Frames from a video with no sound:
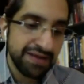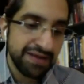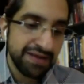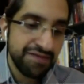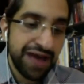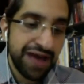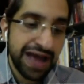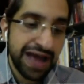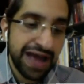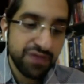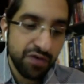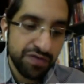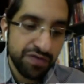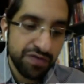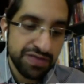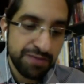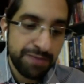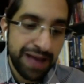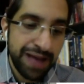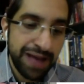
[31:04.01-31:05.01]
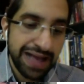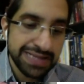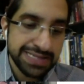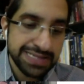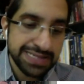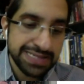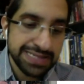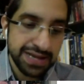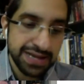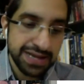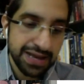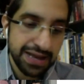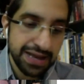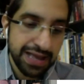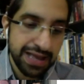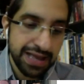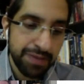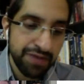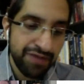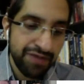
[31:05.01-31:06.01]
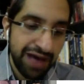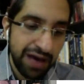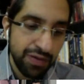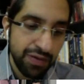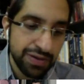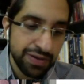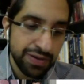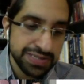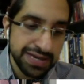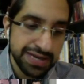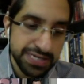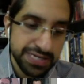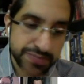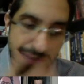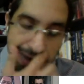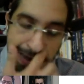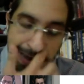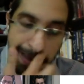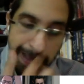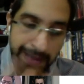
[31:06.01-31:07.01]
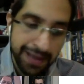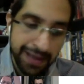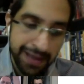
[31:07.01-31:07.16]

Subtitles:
In fact, over the past couple of hours, there's been